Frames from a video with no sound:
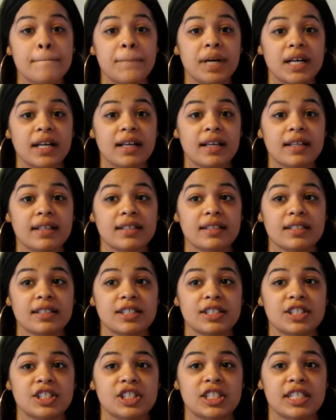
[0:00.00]
but
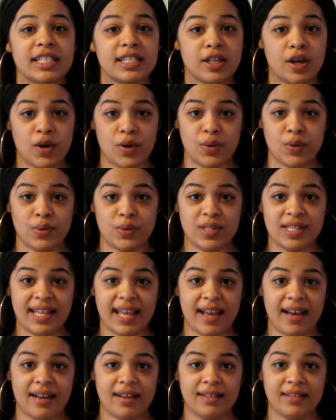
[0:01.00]
she knows
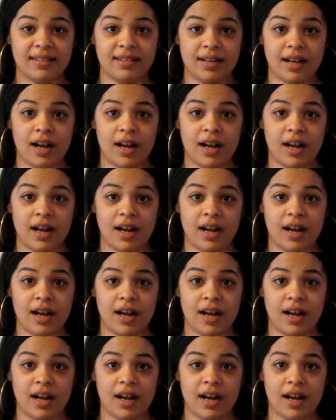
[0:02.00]
that